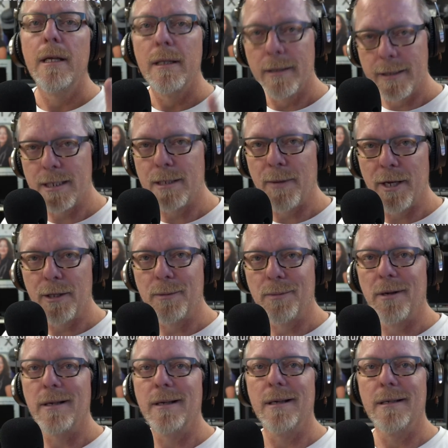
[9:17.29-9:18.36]
Listen to my other
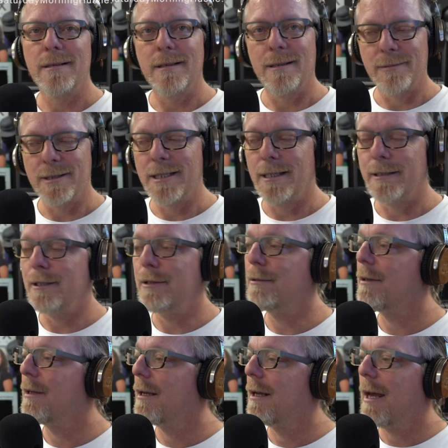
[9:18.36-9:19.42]
podcasts that'll tell
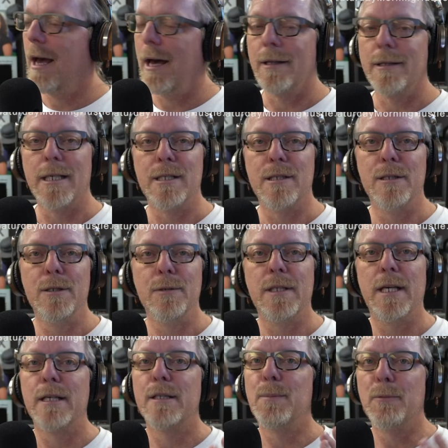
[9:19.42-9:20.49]
you how things to do
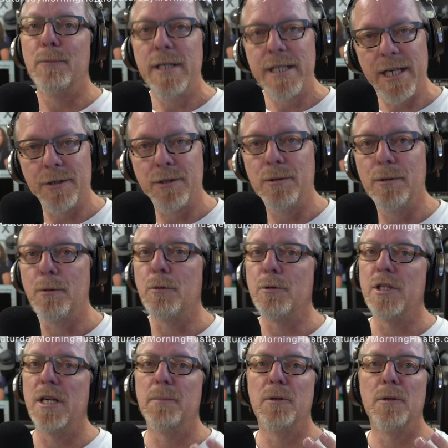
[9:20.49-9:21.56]
things, but reach out to your local
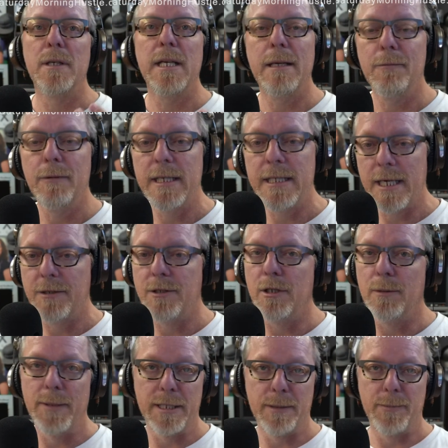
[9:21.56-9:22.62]
chamber, reach out to
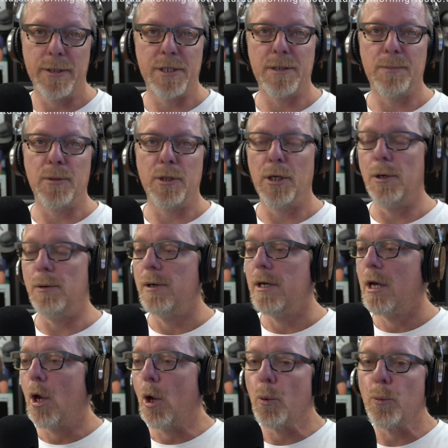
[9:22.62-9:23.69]
your Better Business Bureau,
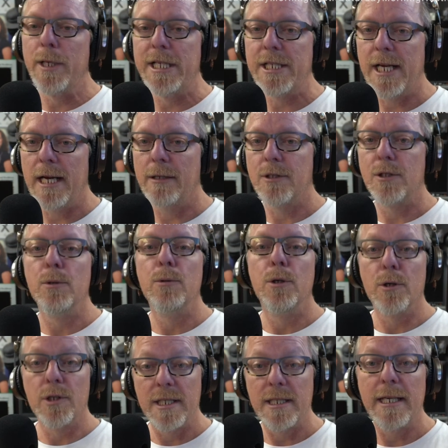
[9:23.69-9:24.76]
reach out to
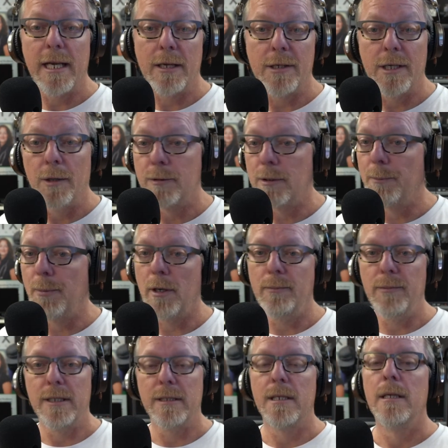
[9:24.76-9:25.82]
your city county health
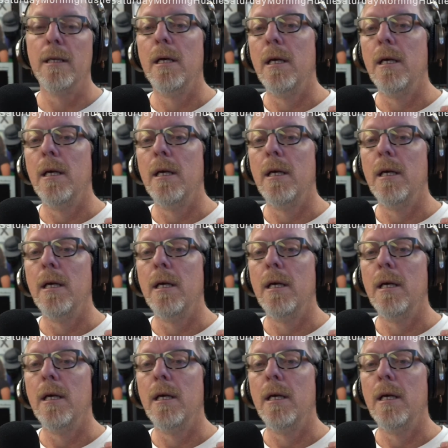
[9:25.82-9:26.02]
department,